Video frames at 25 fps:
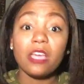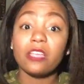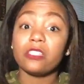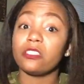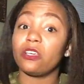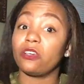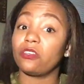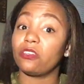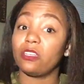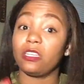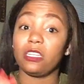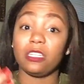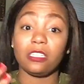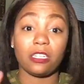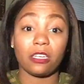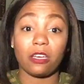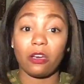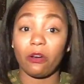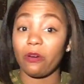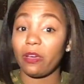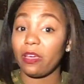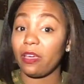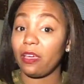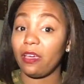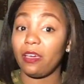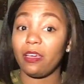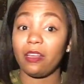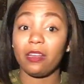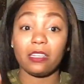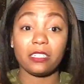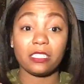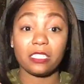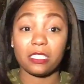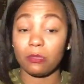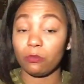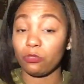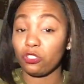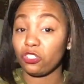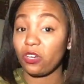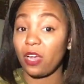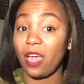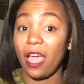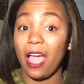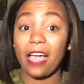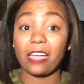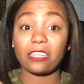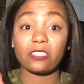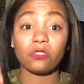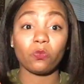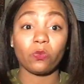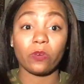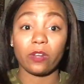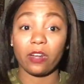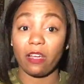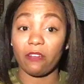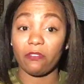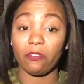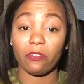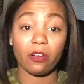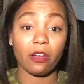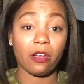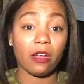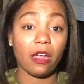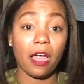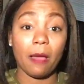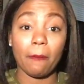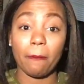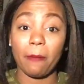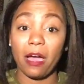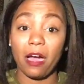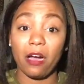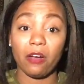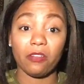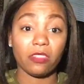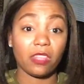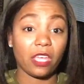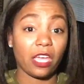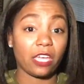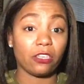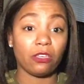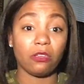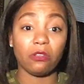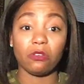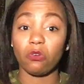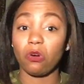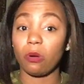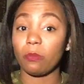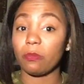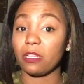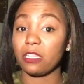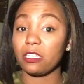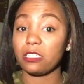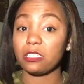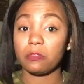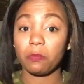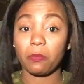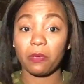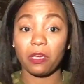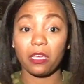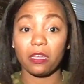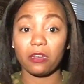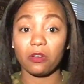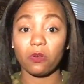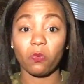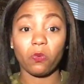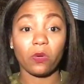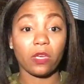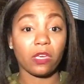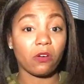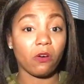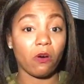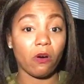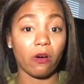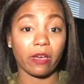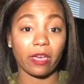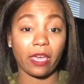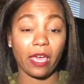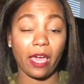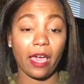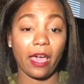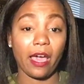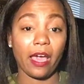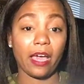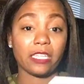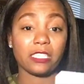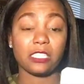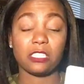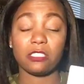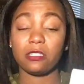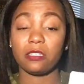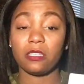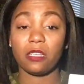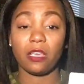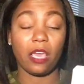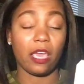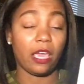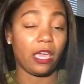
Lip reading: So you need to go ahead and subtract whatever amount that you normally spend a week on gas